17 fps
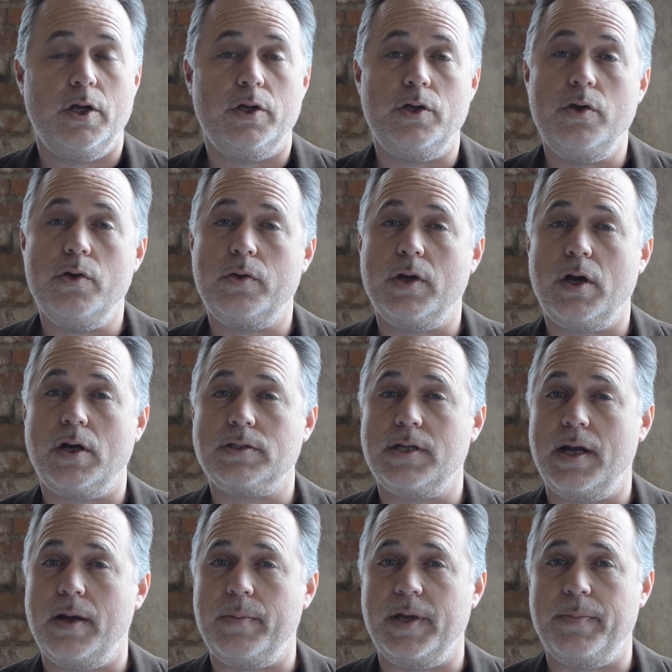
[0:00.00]
You can
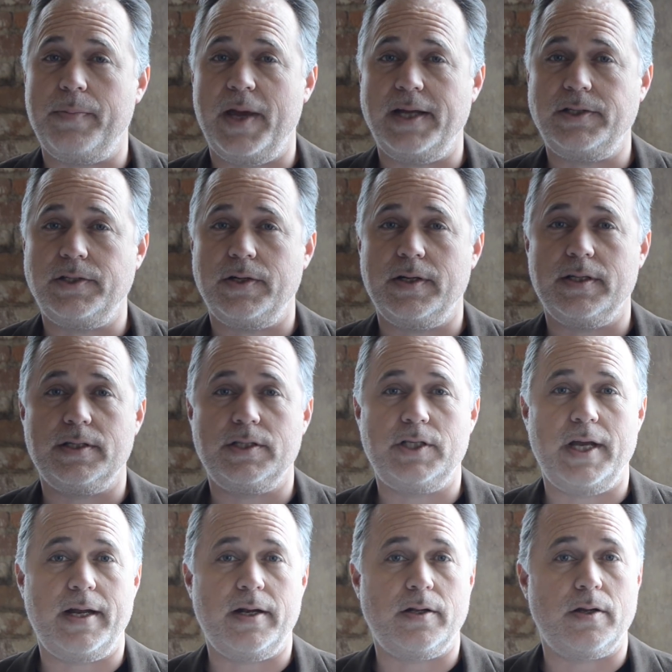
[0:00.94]
also now be a patron of this
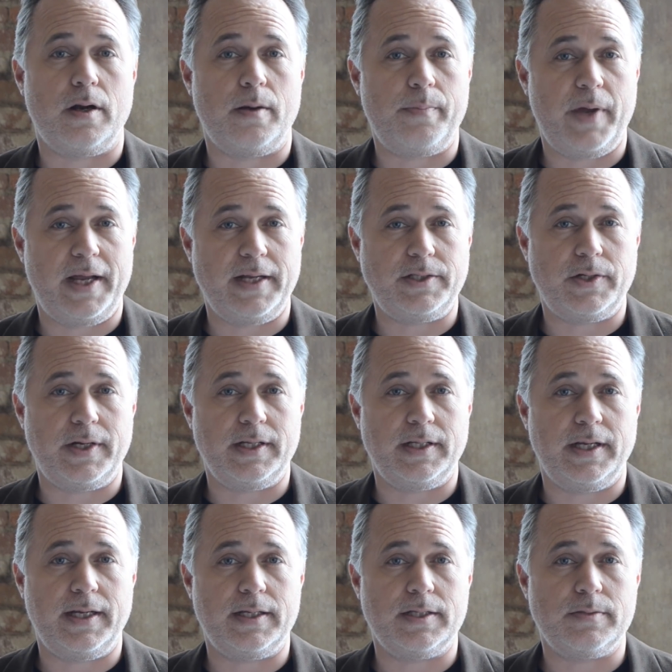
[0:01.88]
channel, and our Patreon
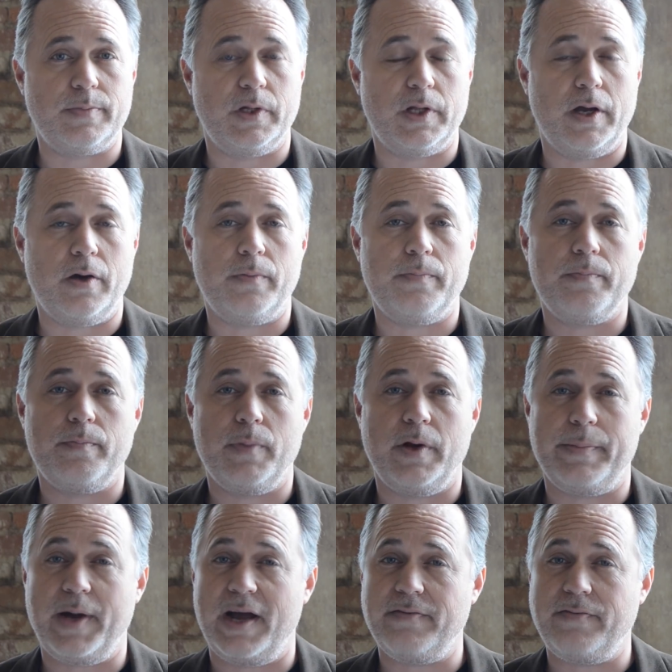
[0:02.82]
link is below.
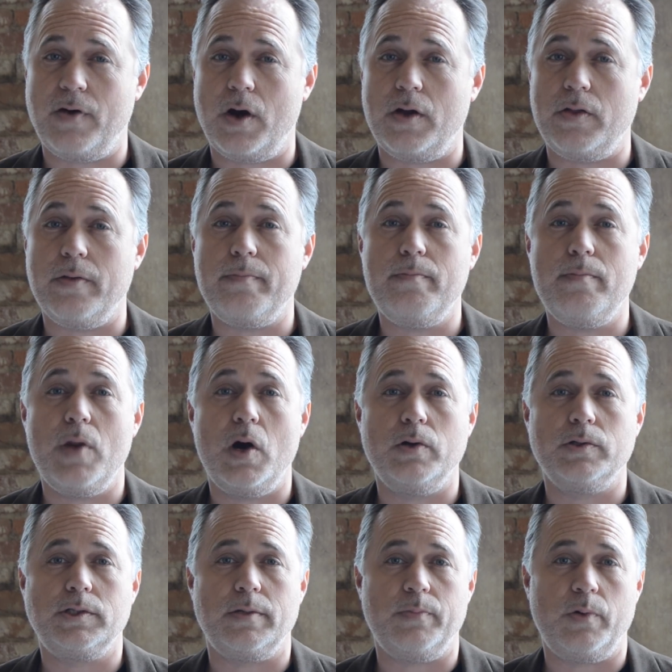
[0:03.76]
But by far, the
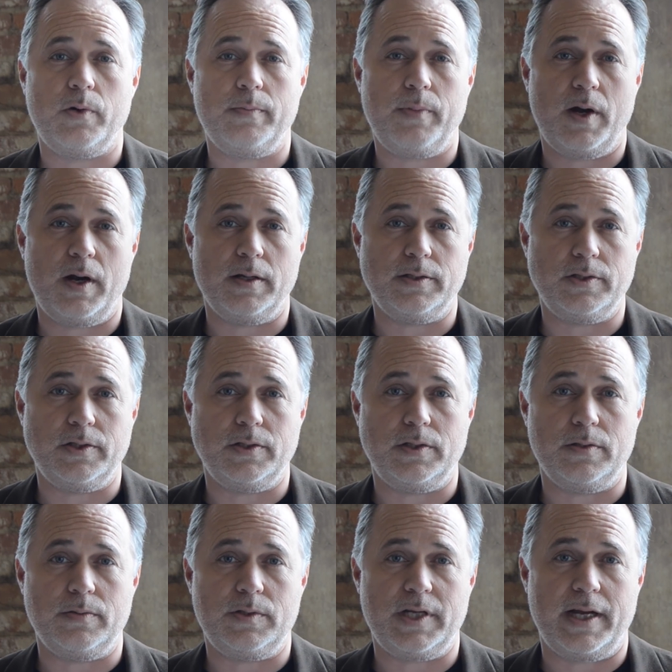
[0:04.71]
most important part of this
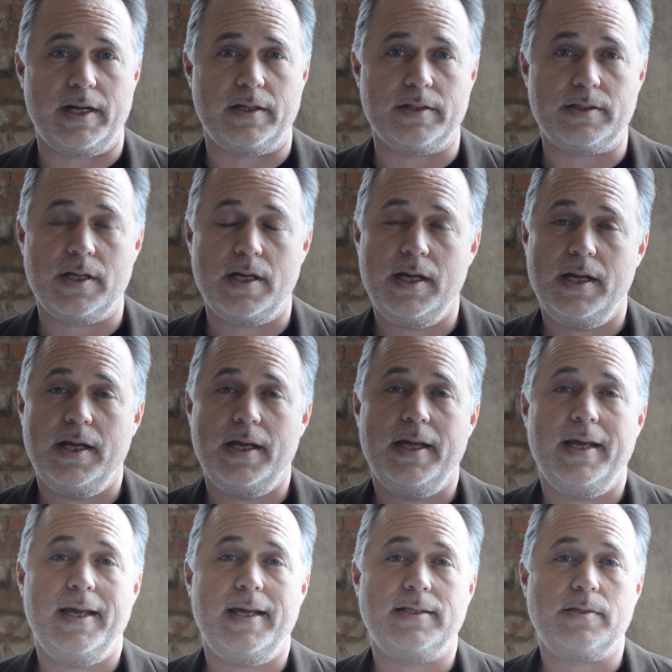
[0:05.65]
YouTube channel is
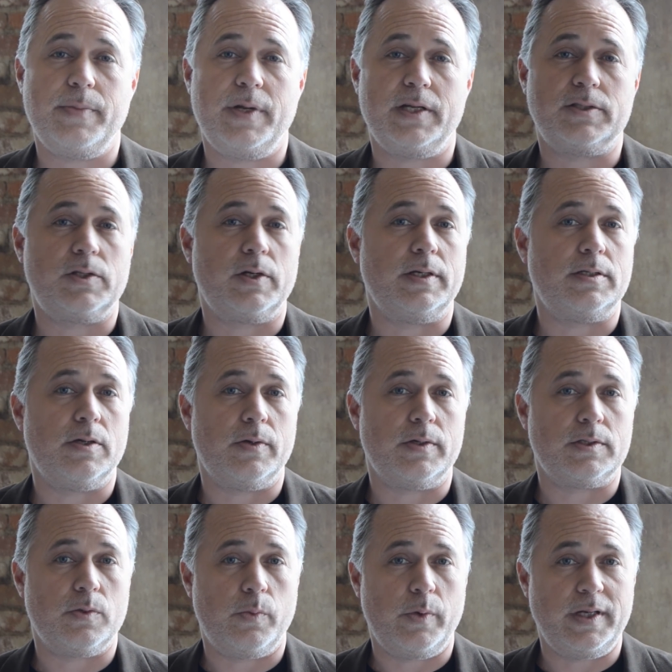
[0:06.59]
it's a ministry to
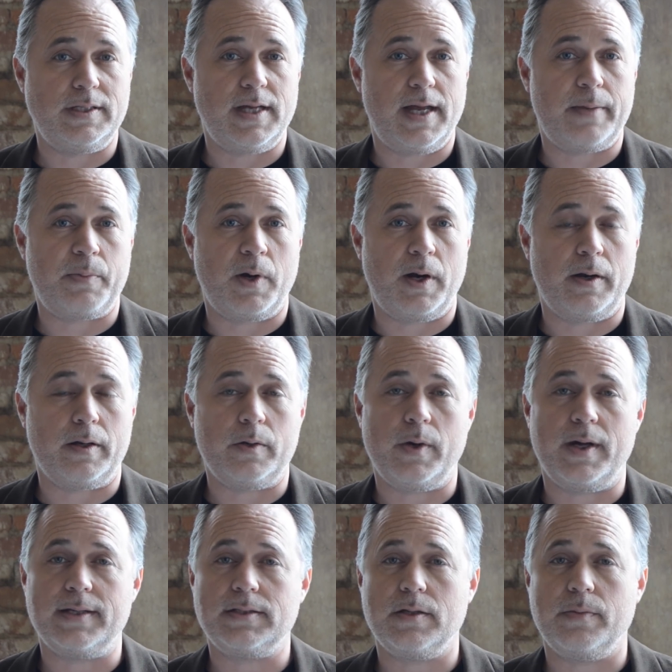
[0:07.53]
us, and we take prayer
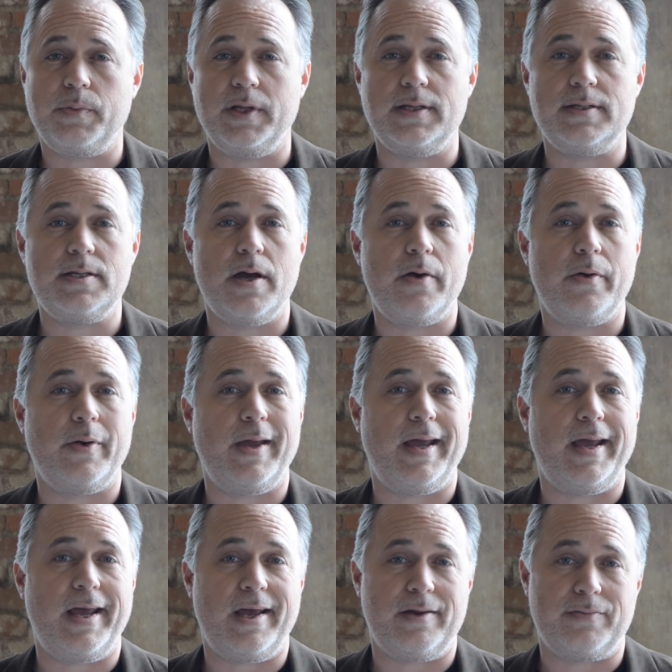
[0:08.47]
requests, so please don't
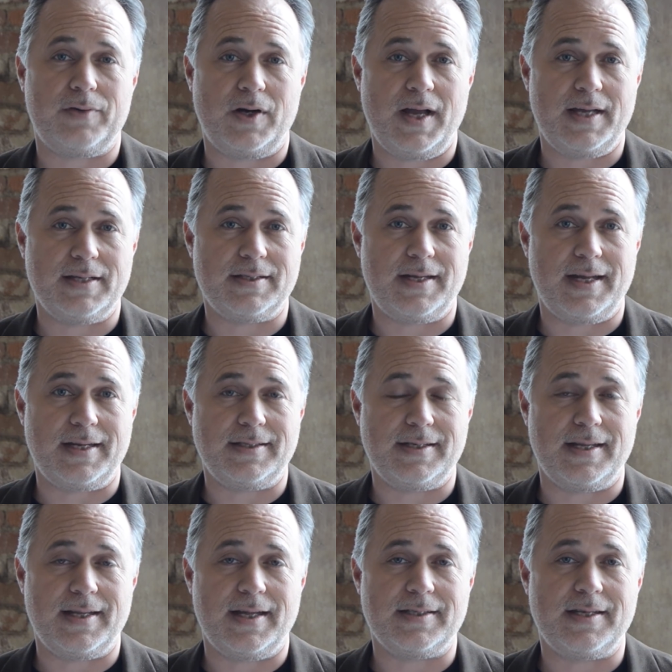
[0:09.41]
ever hesitate to
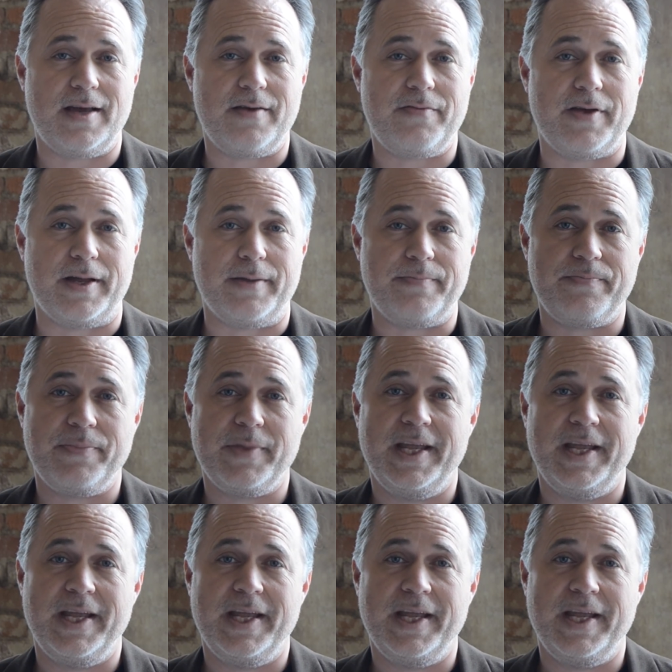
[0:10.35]
send that stuff in.